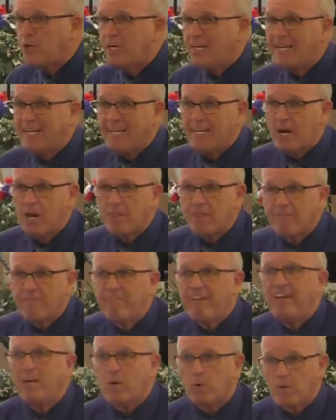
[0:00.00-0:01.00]
to get on the
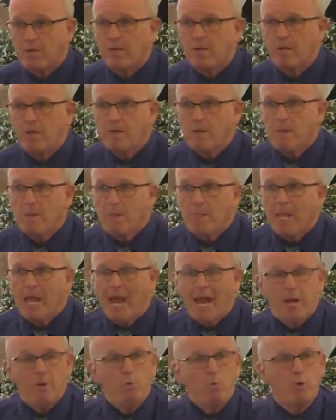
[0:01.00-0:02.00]
field
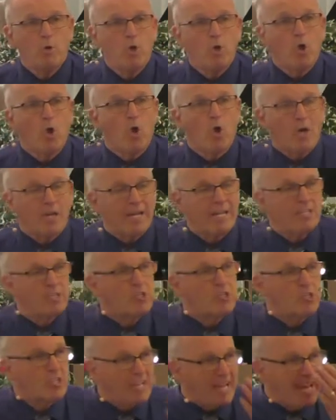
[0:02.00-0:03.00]
and look and
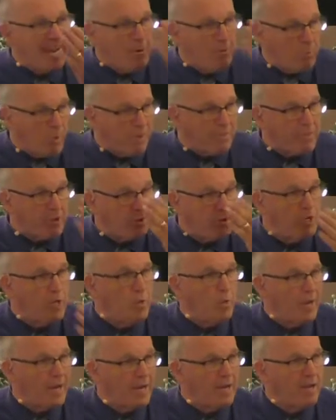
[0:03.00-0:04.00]
see what they're
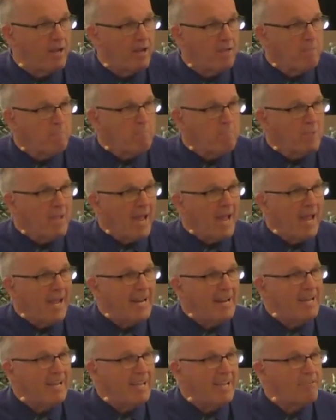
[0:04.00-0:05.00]
doing. And
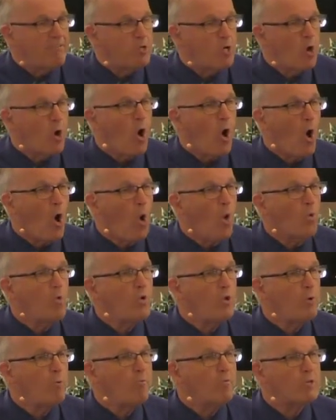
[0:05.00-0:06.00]
it gives you a whole
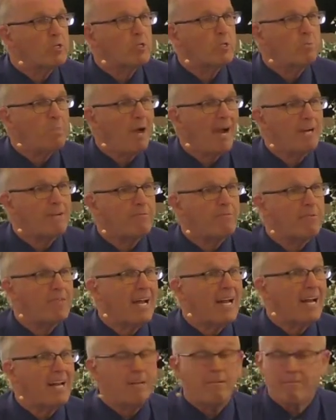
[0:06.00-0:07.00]
new respect for
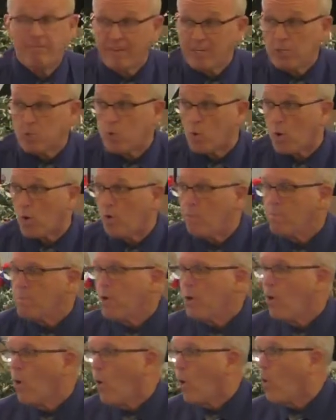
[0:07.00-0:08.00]
that individual
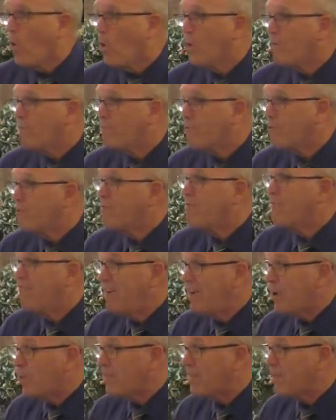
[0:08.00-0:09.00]
or for the
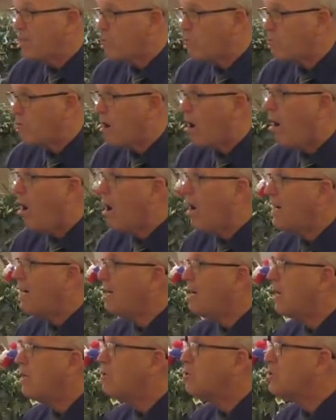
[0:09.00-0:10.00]
field that they're on and
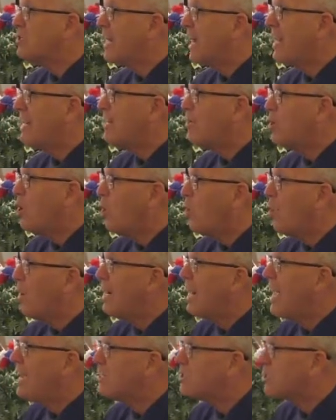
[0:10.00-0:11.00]
understand and know what
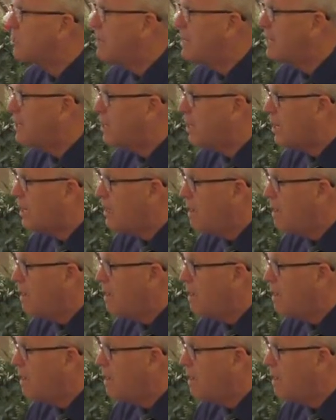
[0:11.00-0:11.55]
has to be done.